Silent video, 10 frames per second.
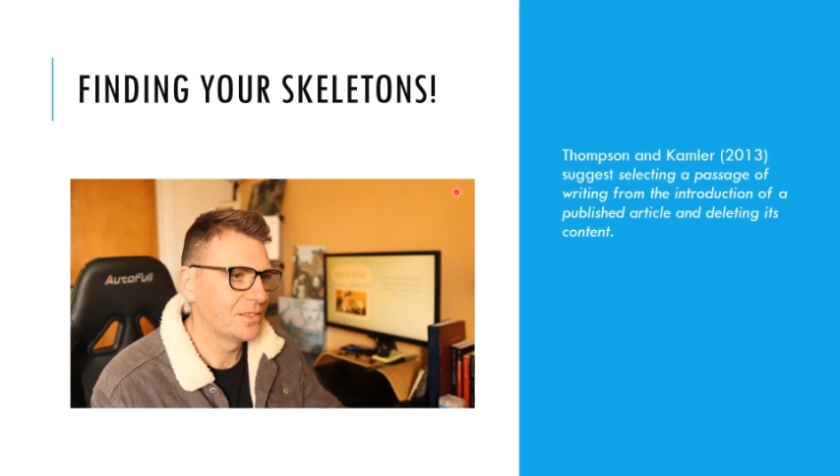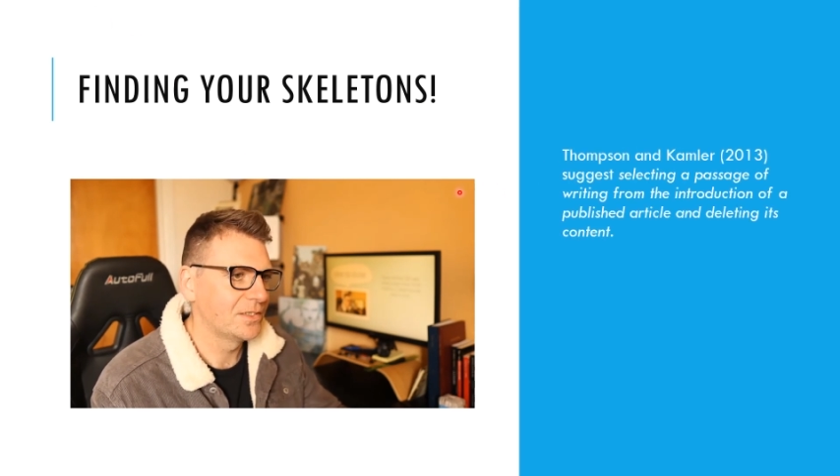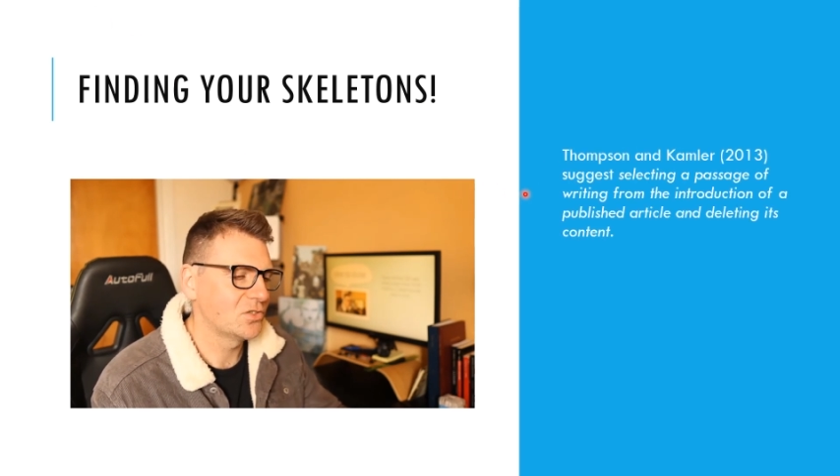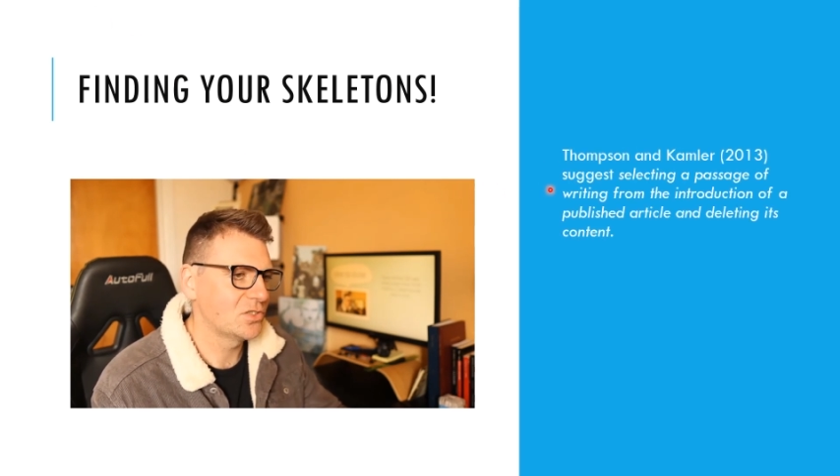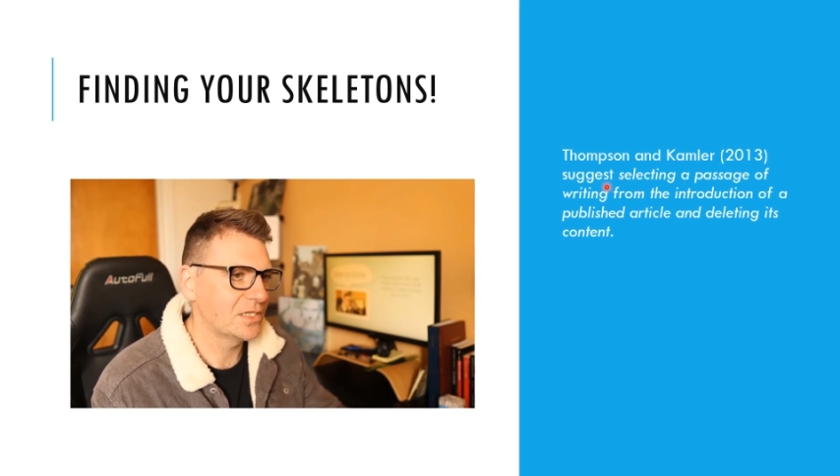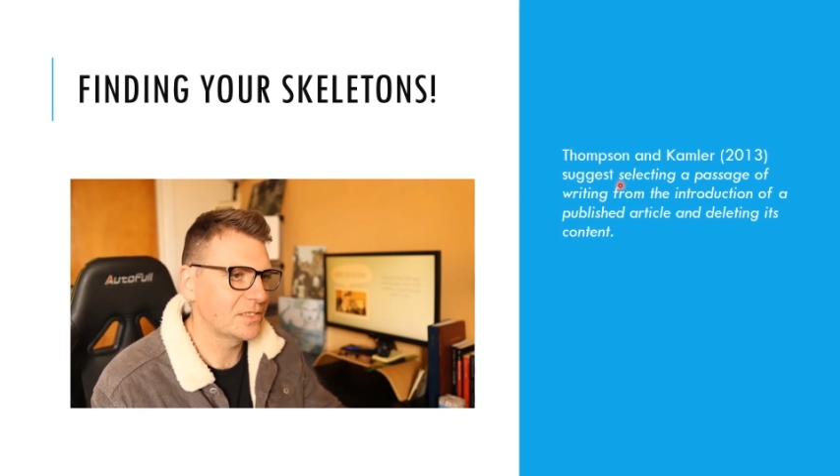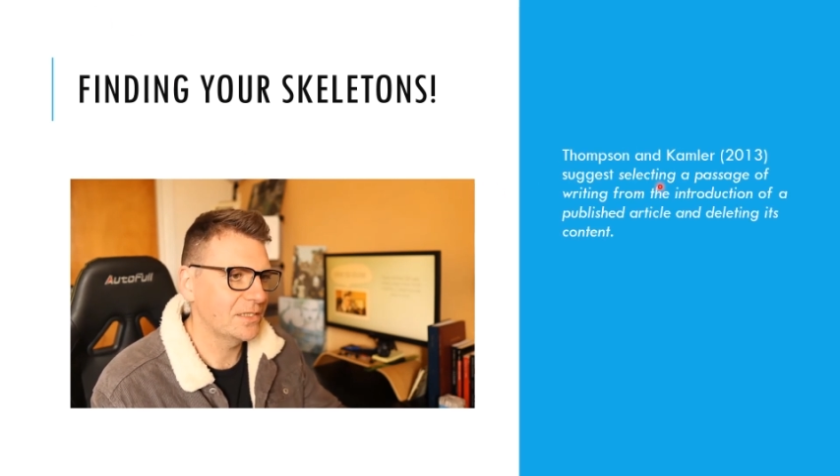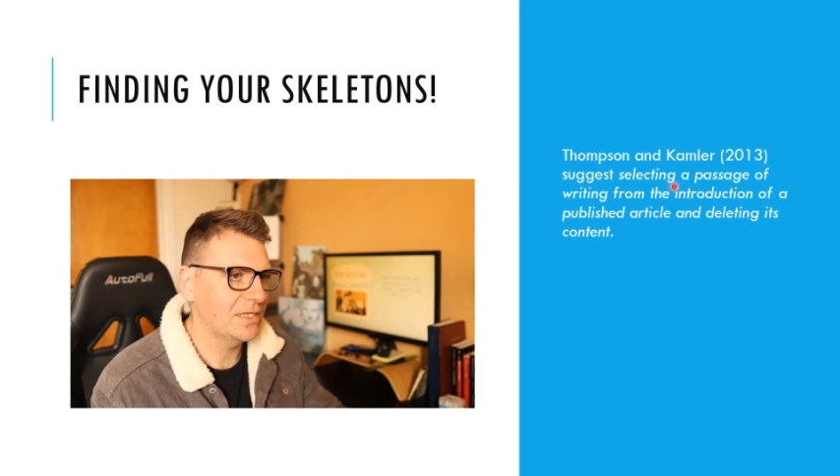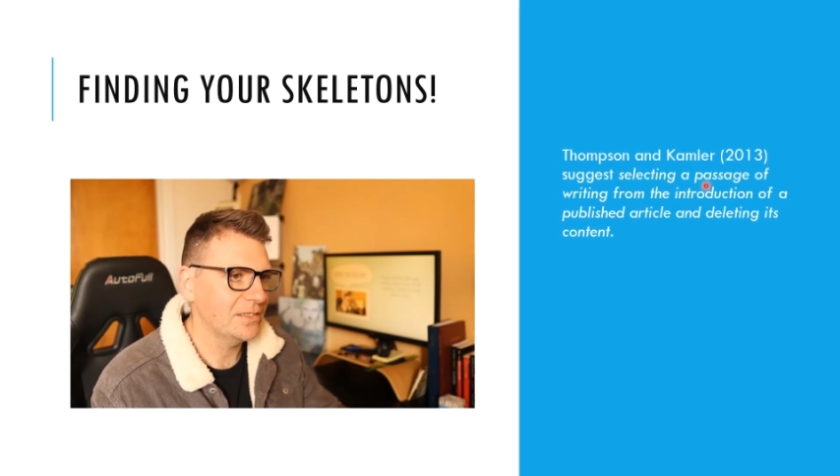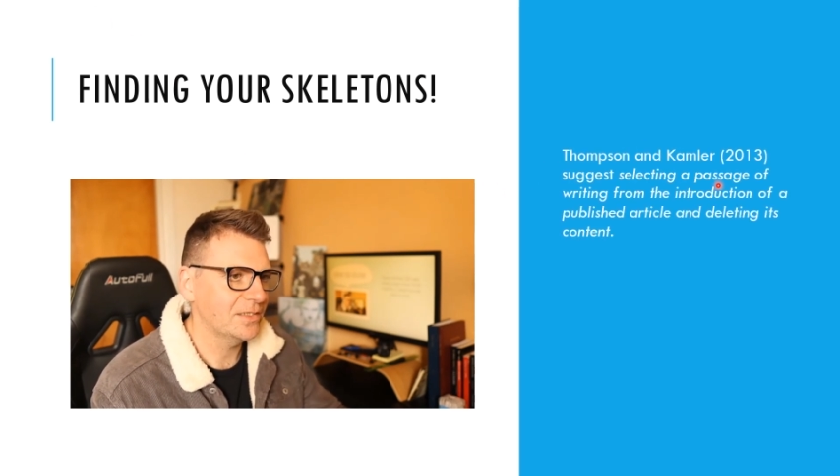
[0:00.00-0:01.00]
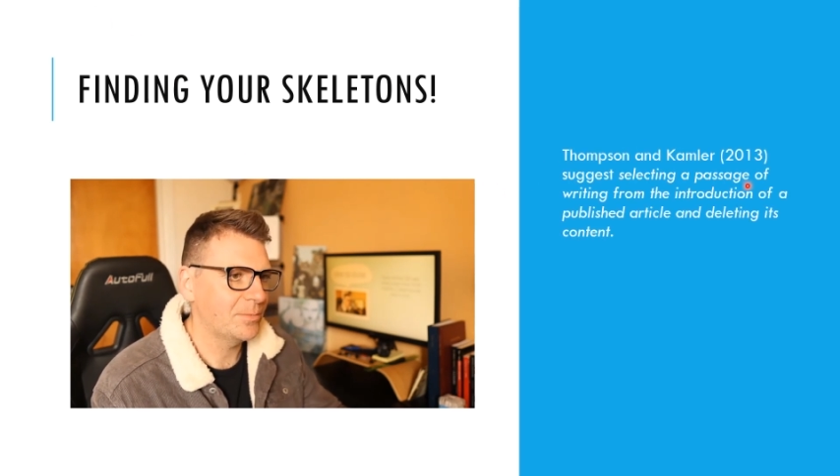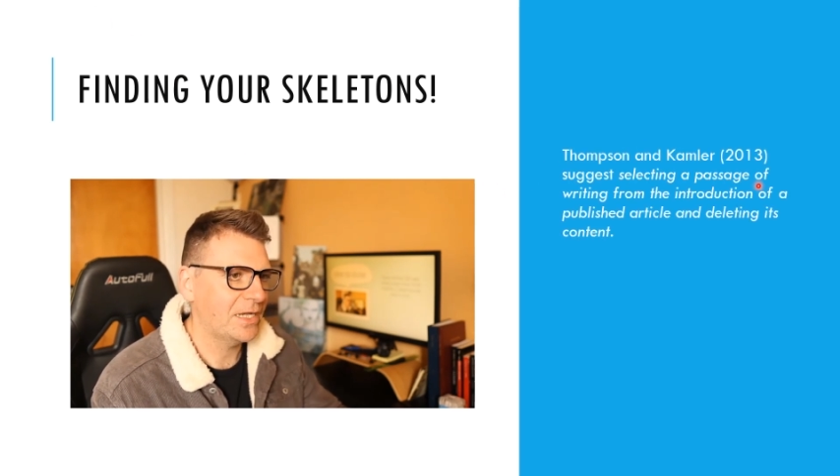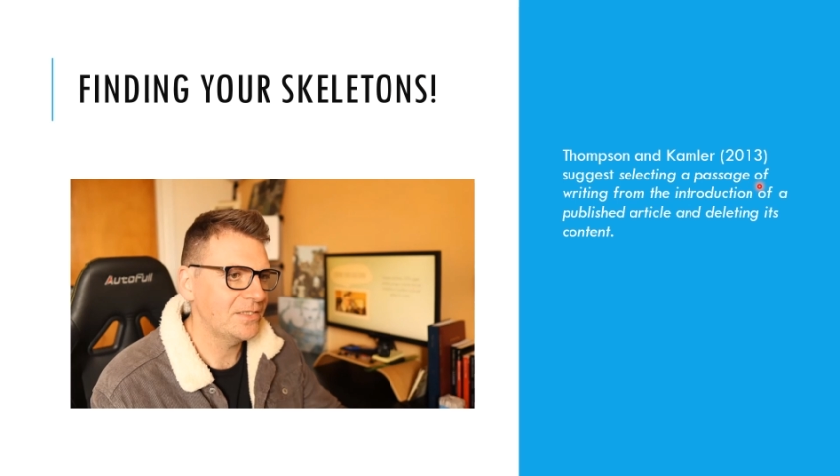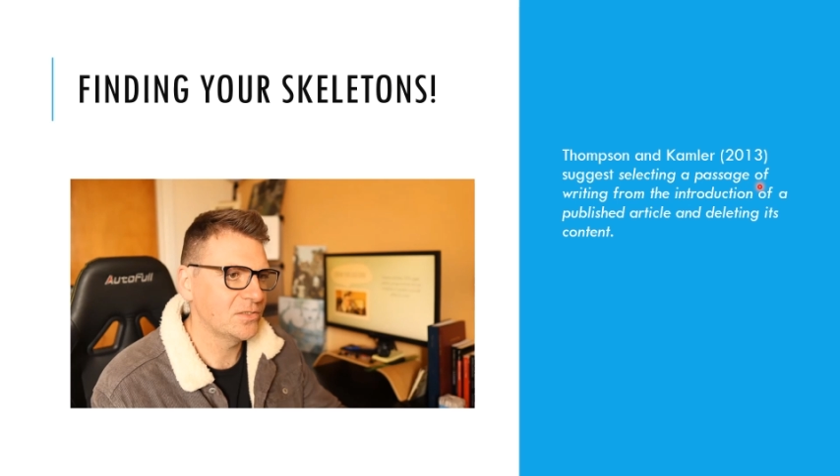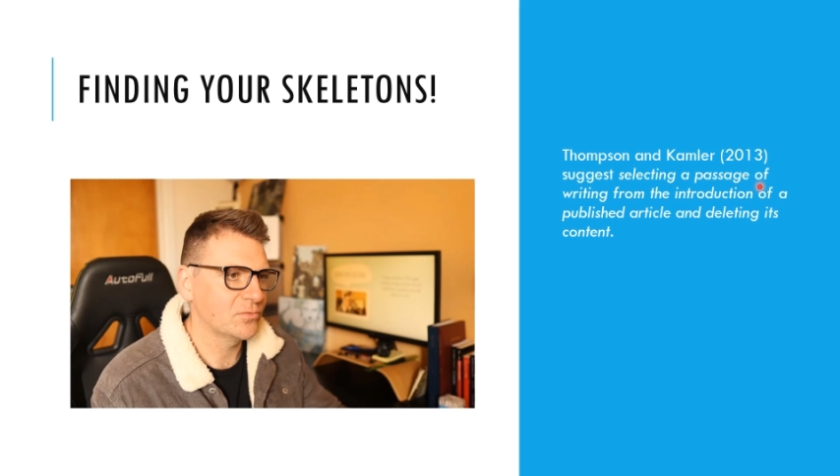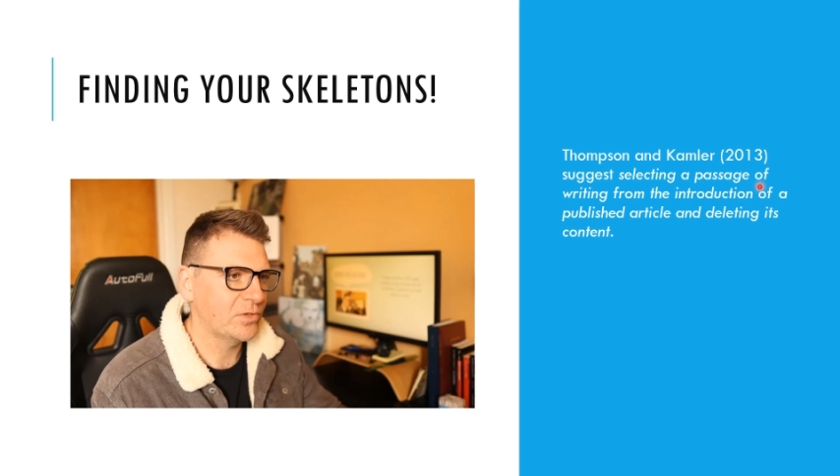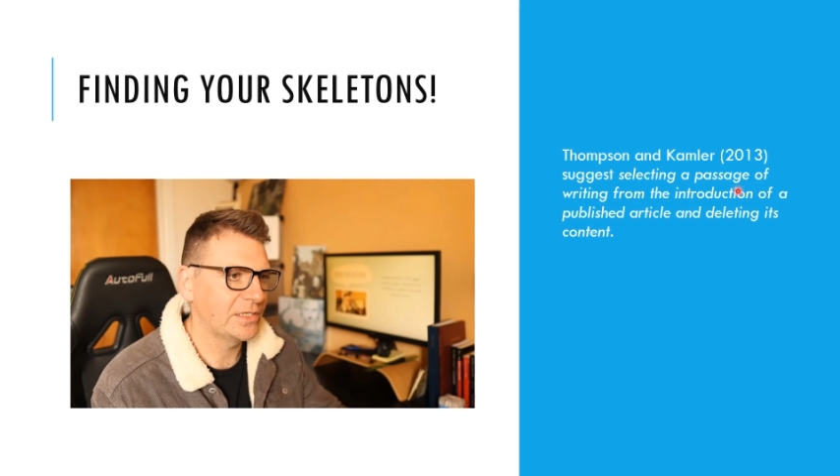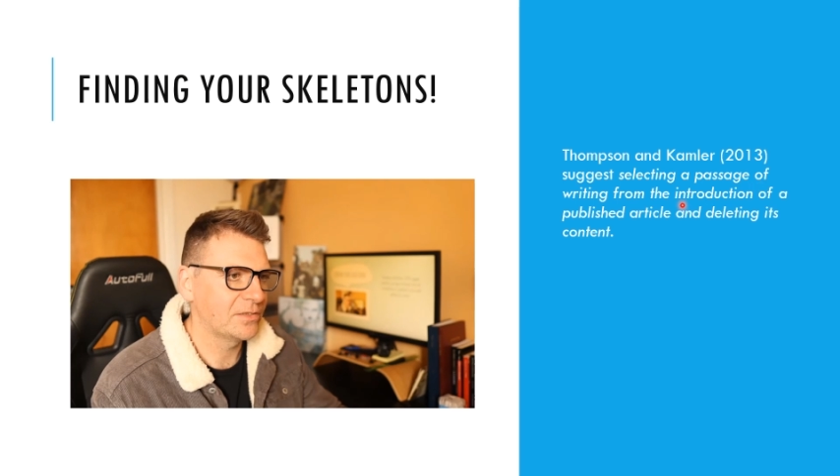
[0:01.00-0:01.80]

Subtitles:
suggest selecting a passage of writing